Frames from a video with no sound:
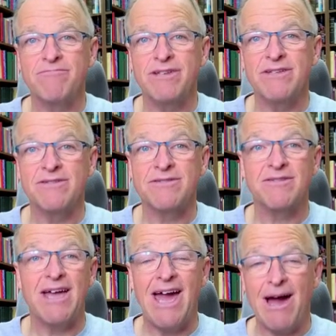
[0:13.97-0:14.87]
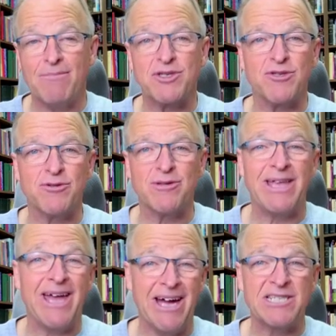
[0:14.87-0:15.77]
is
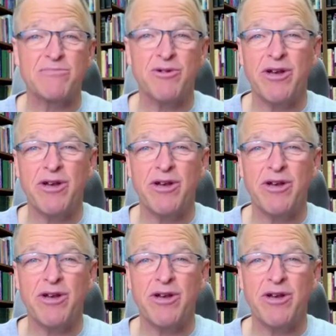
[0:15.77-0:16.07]
absolutely expert